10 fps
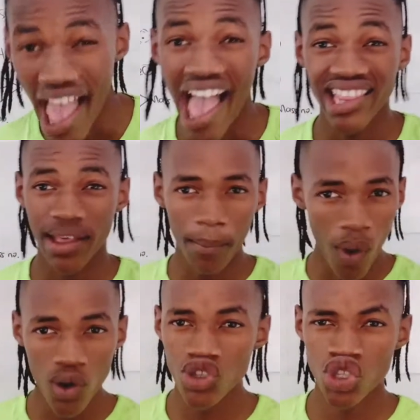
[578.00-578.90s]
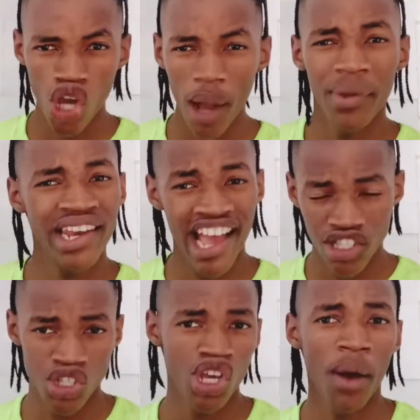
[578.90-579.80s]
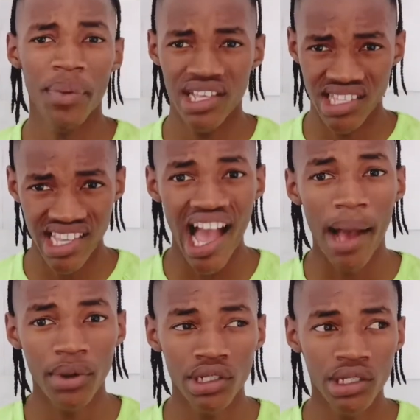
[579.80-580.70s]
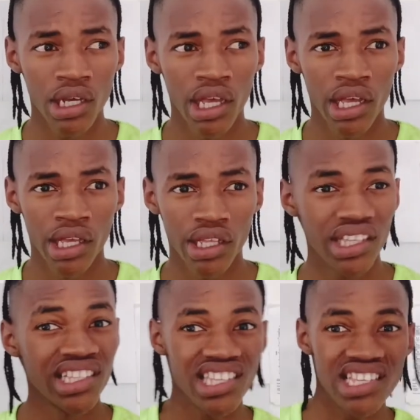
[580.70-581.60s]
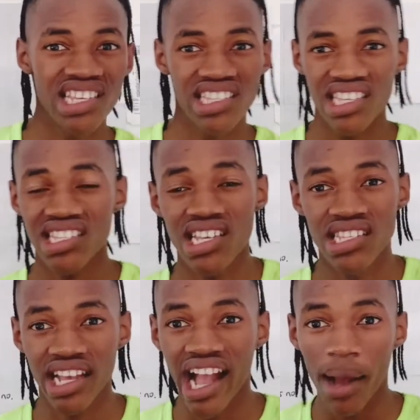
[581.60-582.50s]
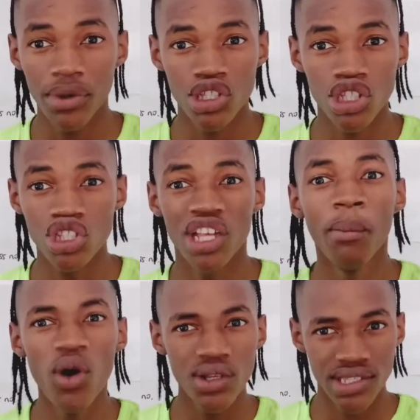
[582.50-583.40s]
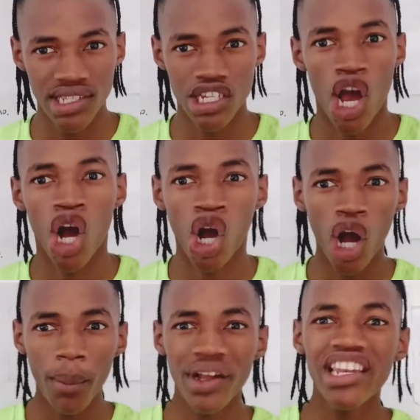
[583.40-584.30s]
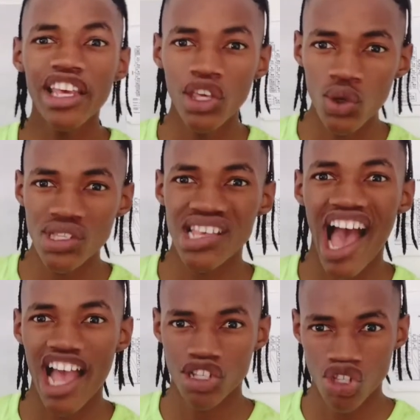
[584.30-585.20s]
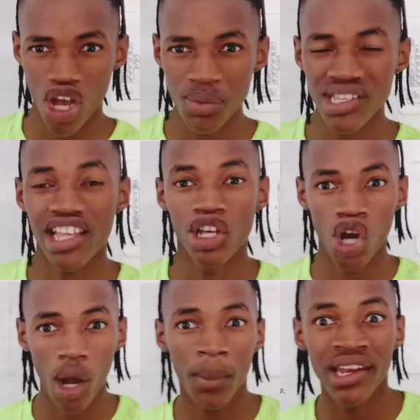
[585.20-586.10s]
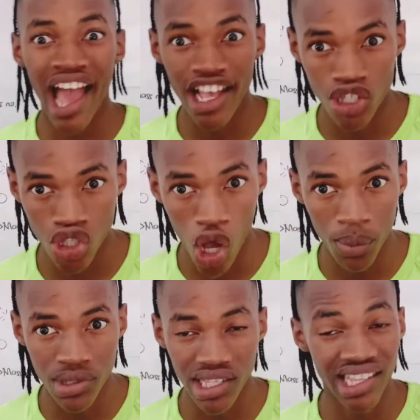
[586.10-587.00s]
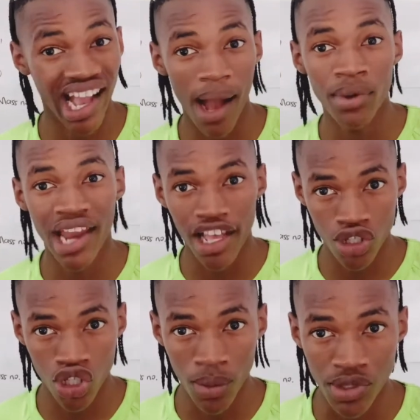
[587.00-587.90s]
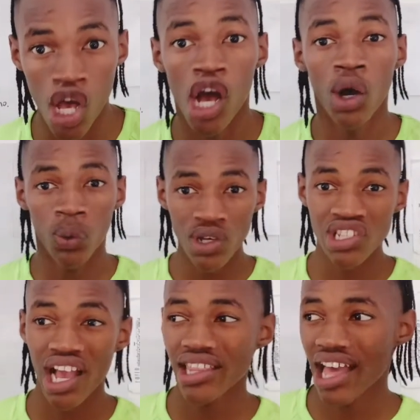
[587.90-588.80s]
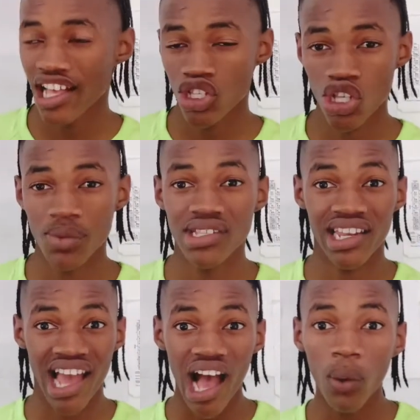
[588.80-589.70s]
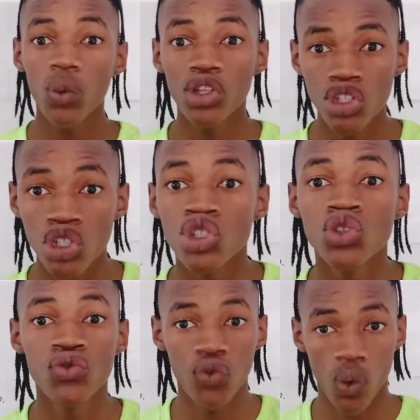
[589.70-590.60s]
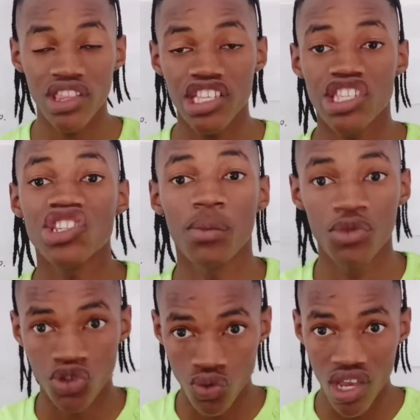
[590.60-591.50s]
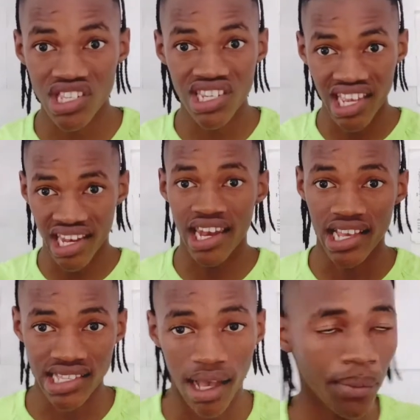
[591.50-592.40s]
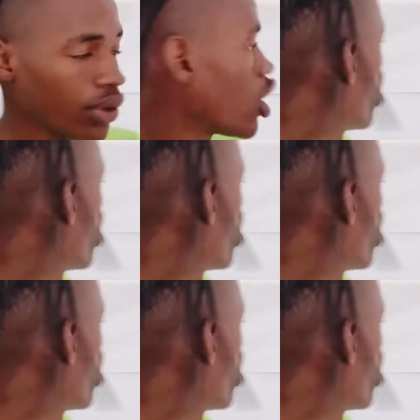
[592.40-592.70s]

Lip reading: And the most common isotope is carbon. The most commonly used isotopes are the carbon isotopes, which are the isotopes that I will use for this demonstration in an example.